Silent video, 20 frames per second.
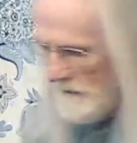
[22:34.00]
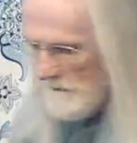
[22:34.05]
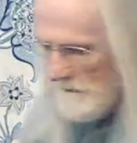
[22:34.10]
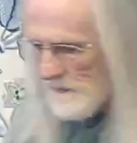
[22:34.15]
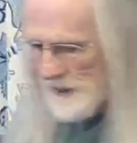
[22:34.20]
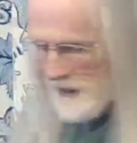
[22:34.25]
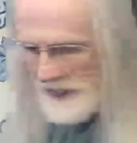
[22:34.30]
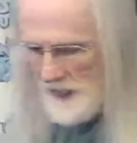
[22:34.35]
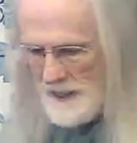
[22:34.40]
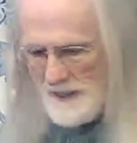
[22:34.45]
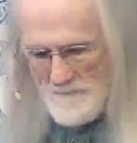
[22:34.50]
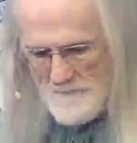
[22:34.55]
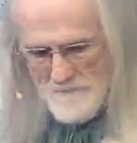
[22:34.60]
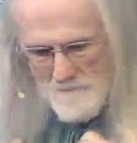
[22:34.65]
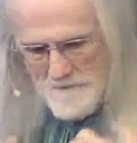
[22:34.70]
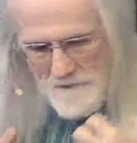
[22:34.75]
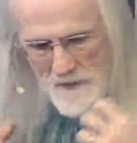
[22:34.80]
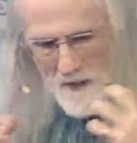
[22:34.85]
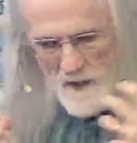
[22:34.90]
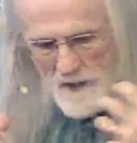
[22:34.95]
the
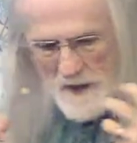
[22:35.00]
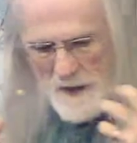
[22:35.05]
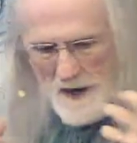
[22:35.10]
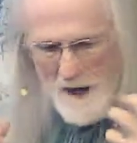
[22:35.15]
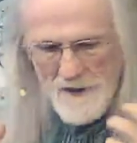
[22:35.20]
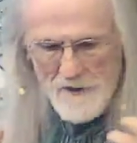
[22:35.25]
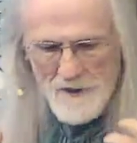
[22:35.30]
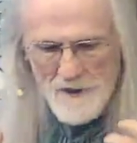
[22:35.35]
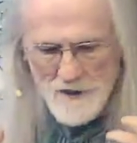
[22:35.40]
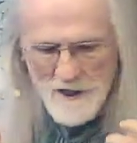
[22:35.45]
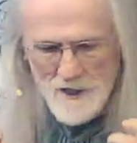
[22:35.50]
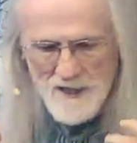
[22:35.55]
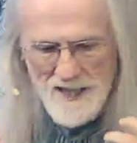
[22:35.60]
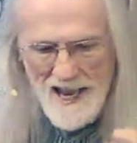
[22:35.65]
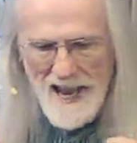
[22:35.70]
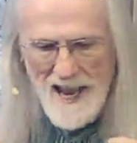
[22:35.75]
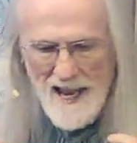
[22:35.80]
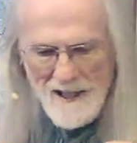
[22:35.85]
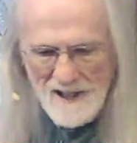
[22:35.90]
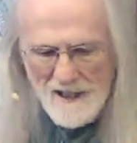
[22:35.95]

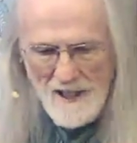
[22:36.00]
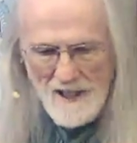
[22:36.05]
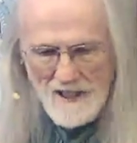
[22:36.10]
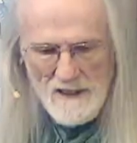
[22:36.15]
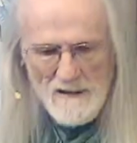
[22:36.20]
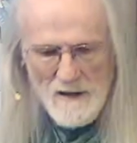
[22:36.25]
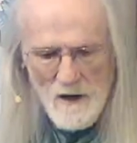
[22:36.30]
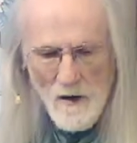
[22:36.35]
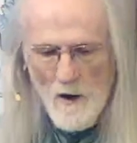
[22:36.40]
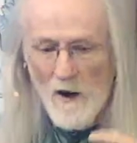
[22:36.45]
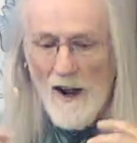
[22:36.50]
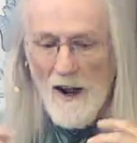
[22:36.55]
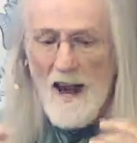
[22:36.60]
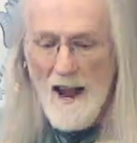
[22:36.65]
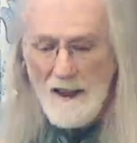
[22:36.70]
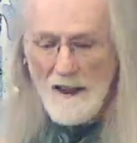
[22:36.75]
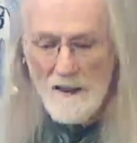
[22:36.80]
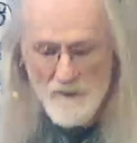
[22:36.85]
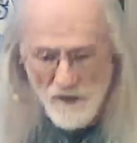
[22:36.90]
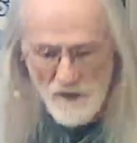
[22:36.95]
understanding, or
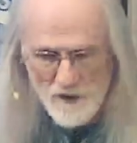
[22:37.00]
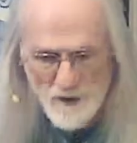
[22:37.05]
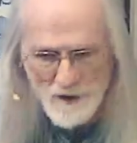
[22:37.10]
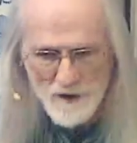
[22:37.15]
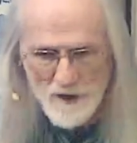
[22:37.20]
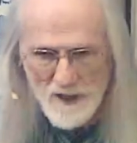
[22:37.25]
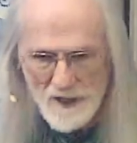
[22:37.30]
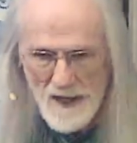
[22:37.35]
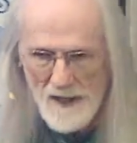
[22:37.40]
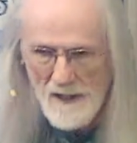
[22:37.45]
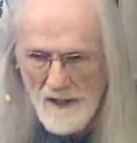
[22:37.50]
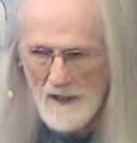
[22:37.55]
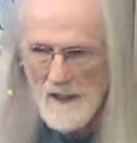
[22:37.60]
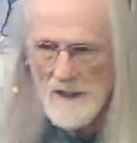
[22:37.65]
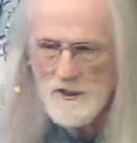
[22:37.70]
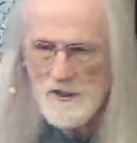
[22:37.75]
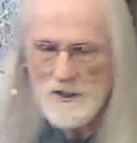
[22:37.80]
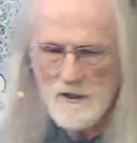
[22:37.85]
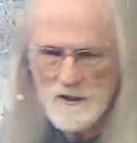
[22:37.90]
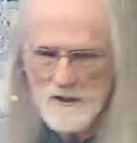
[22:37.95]
lack of understanding, I
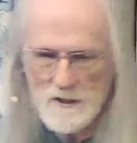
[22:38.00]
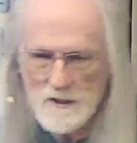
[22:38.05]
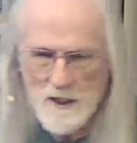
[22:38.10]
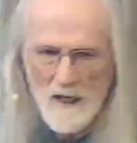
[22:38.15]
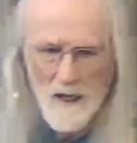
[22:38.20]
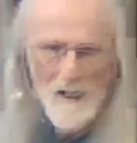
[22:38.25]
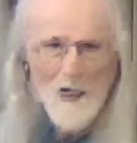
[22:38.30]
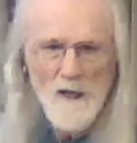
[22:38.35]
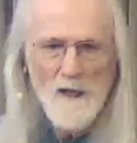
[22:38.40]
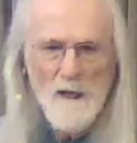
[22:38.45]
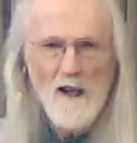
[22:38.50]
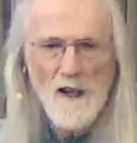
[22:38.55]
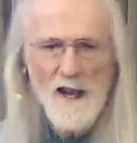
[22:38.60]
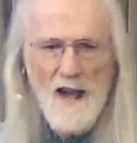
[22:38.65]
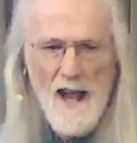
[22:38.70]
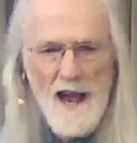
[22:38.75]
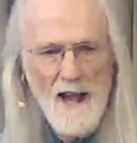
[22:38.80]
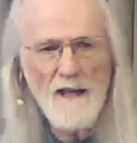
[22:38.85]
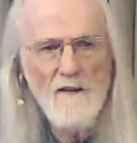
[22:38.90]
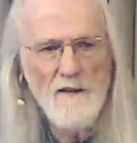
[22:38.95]
should say, the
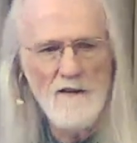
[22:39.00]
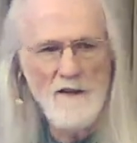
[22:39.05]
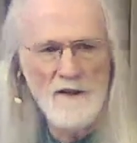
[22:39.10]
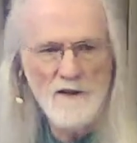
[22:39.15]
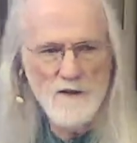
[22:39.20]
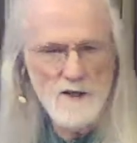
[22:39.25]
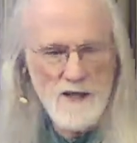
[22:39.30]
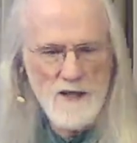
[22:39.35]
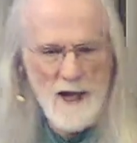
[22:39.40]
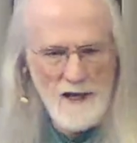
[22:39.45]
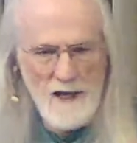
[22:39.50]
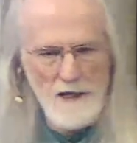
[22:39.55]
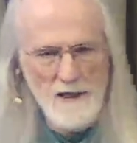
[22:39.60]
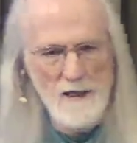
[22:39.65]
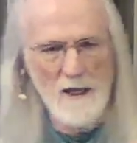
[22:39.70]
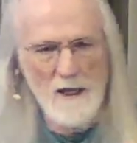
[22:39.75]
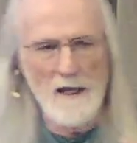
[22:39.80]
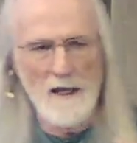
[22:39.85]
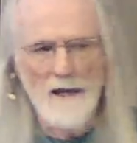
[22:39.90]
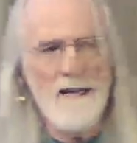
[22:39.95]
lack of understanding
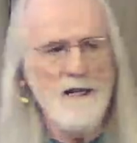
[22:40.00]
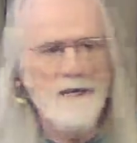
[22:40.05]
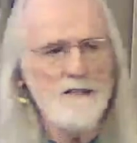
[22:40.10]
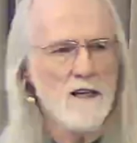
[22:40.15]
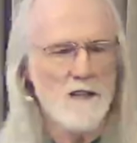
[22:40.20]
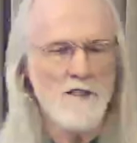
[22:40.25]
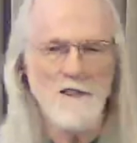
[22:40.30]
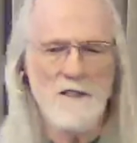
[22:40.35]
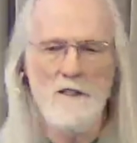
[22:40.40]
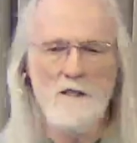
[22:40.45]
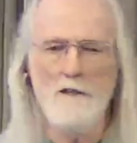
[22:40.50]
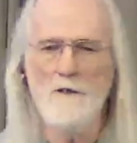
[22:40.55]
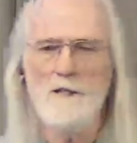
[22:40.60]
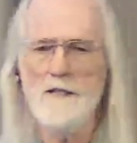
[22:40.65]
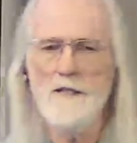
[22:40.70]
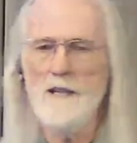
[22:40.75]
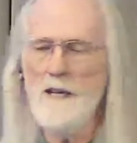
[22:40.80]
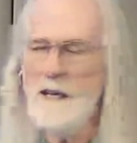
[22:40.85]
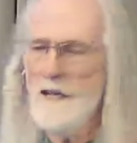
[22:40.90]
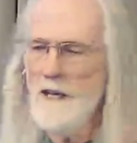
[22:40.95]
that leads us to
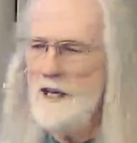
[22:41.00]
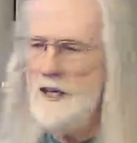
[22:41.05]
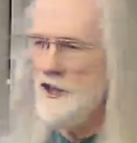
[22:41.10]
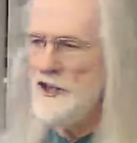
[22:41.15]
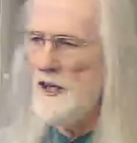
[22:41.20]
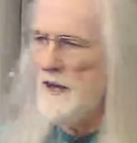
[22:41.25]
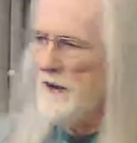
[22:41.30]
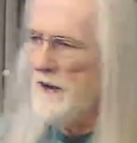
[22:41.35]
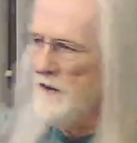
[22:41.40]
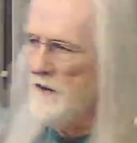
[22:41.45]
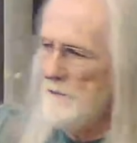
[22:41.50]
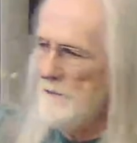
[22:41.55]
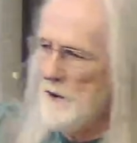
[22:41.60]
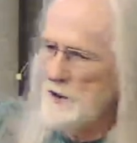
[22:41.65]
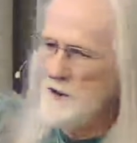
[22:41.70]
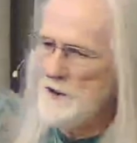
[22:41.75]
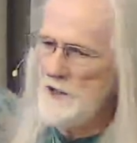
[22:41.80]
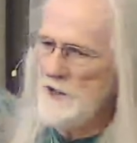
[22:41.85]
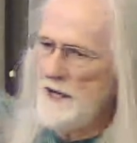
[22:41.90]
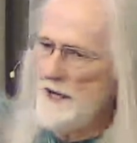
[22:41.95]
see each and every
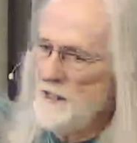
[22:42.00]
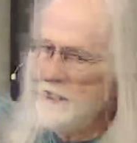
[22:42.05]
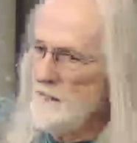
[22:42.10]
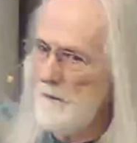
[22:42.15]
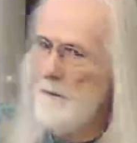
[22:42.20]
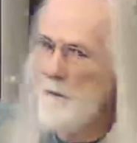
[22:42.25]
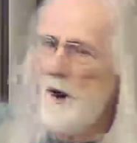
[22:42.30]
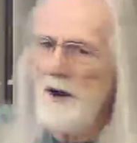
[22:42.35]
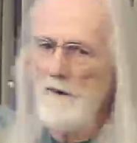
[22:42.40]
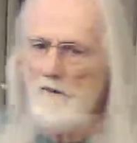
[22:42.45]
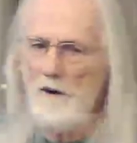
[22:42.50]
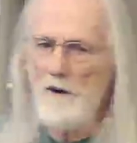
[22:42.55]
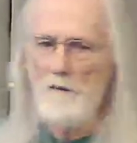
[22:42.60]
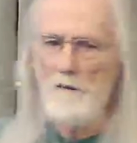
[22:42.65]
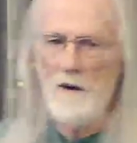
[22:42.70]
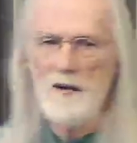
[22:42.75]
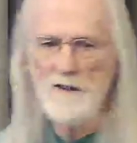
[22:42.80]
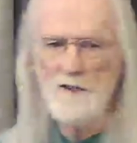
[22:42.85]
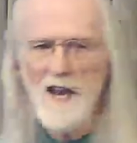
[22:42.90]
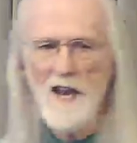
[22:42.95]
person as apart from
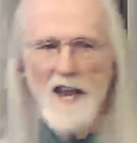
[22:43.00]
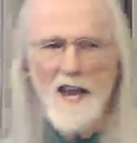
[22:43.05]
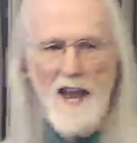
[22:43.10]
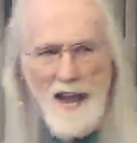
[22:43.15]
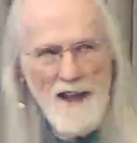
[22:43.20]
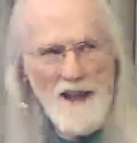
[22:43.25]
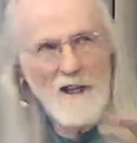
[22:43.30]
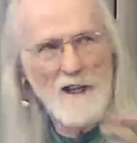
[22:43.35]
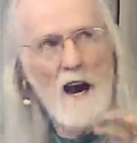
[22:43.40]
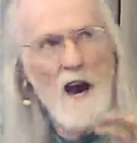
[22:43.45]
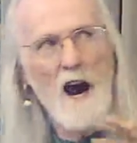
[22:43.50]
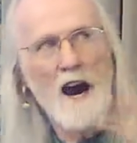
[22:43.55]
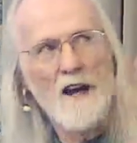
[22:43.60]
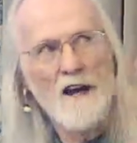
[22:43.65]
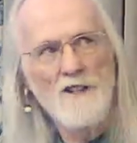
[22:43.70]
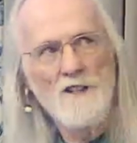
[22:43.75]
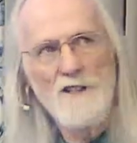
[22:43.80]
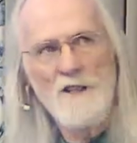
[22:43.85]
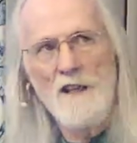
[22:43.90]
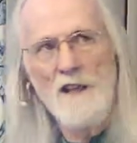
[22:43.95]
us, and God
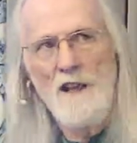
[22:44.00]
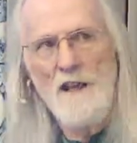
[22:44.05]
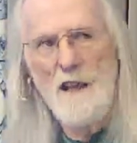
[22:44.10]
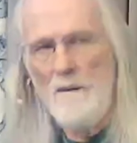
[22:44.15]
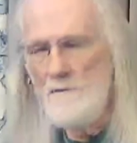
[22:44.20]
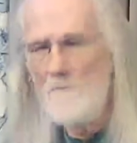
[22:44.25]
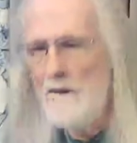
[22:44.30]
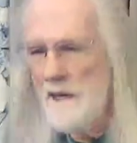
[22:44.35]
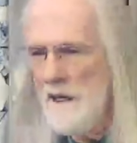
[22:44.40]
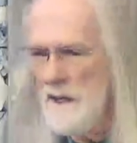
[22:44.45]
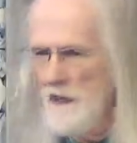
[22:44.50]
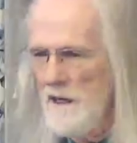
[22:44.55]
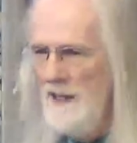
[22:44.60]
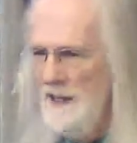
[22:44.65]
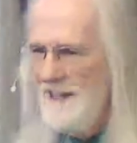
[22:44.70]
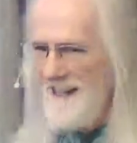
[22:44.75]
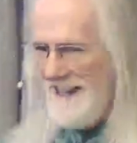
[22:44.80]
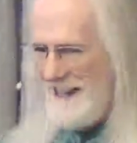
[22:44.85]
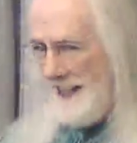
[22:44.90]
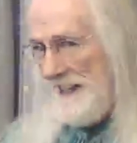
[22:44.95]
sitting up there
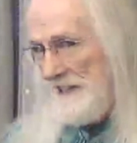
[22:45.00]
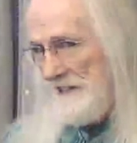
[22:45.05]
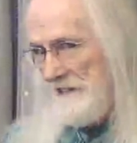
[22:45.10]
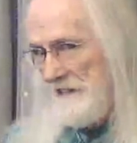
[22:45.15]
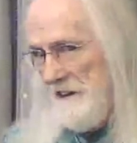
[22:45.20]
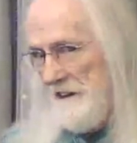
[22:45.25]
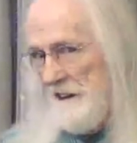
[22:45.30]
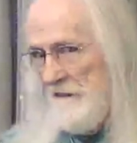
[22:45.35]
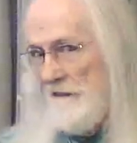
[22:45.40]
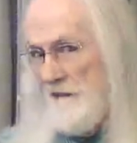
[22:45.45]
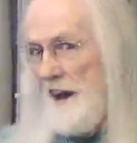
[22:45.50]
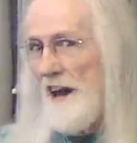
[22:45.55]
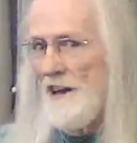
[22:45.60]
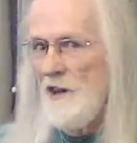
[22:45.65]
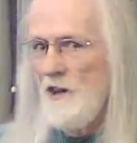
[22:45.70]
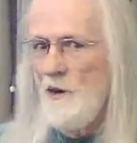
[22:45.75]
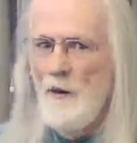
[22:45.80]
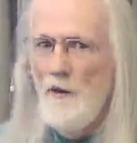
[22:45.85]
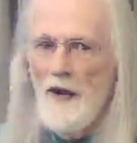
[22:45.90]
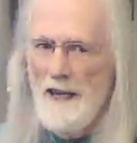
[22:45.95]
is
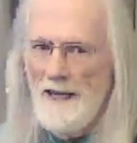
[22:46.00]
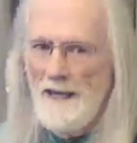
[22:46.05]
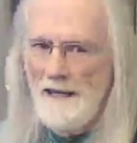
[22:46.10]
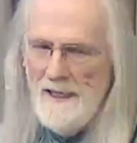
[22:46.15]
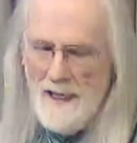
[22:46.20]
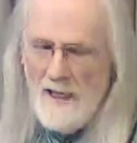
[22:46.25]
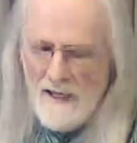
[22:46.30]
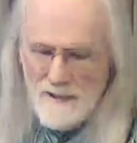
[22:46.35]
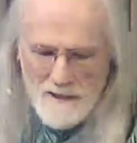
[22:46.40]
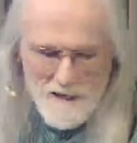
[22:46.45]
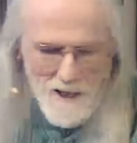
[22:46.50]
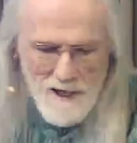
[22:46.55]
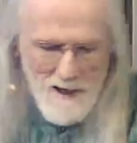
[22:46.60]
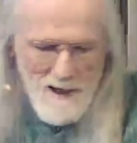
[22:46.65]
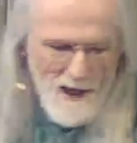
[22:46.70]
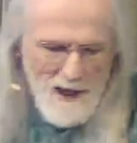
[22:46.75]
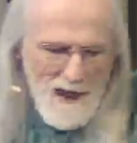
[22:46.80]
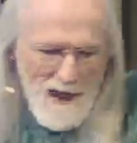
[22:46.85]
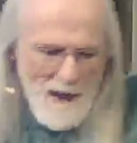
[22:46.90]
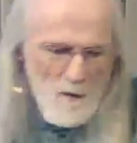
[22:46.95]
evaluating us,
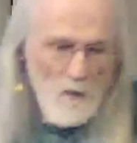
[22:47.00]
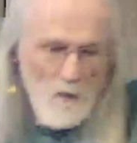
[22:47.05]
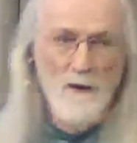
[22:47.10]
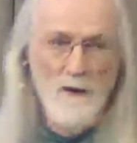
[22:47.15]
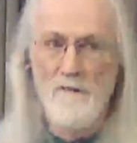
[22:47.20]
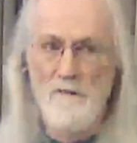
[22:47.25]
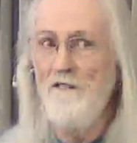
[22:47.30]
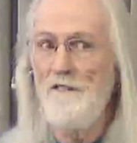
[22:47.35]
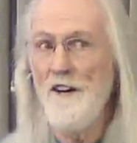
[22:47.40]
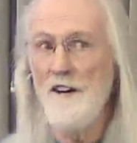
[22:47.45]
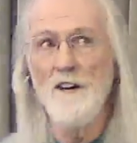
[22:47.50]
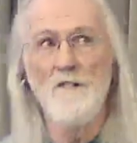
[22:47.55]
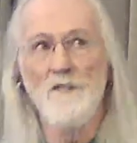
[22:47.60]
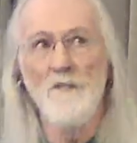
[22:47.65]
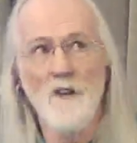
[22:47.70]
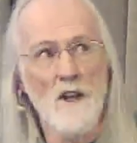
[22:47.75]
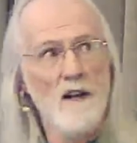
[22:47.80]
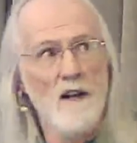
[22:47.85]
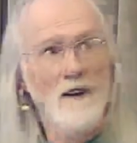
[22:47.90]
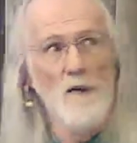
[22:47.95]
and we're
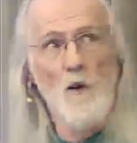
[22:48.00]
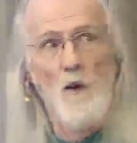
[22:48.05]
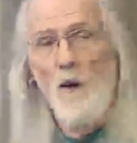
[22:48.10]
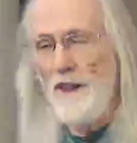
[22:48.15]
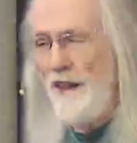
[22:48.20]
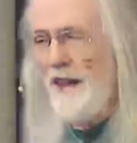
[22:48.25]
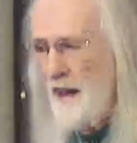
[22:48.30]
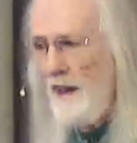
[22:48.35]
fearful of what that